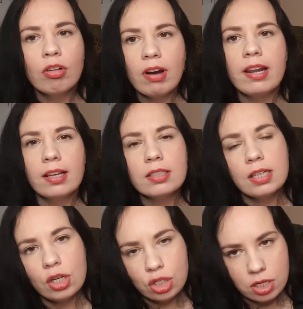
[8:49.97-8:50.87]
writing
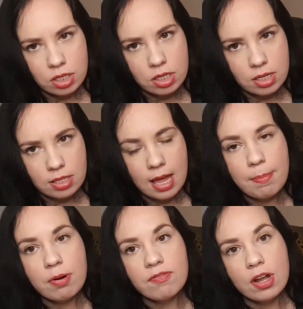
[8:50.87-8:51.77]
session in
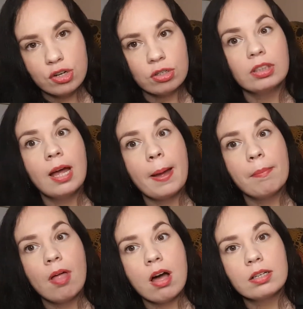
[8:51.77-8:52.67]
that professional time
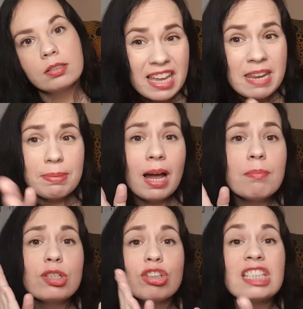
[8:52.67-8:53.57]
block. And it
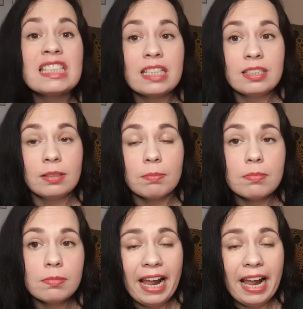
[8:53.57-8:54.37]
becomes your system.